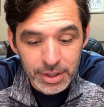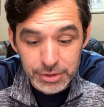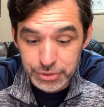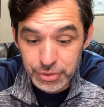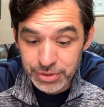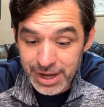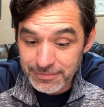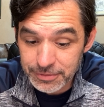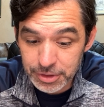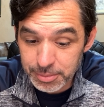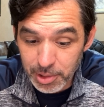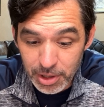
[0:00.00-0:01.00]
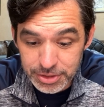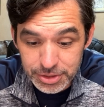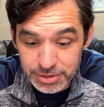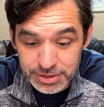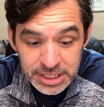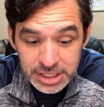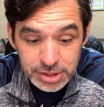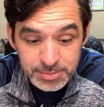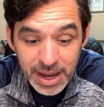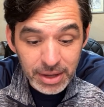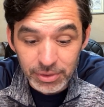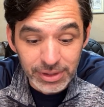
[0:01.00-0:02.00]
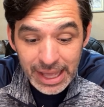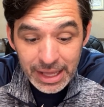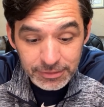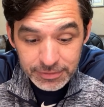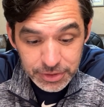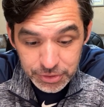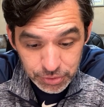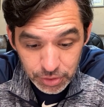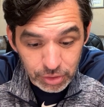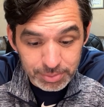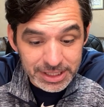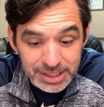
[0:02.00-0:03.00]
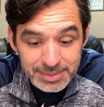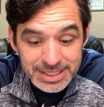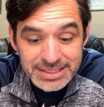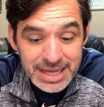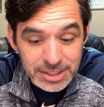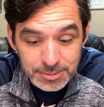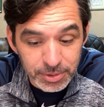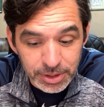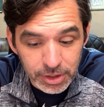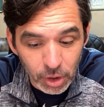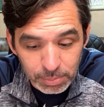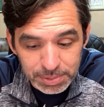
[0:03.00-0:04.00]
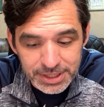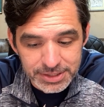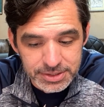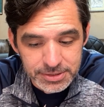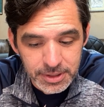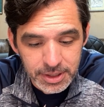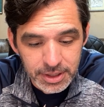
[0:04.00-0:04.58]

Soon after departure, things spiral out of control, becoming desperate and hopeless.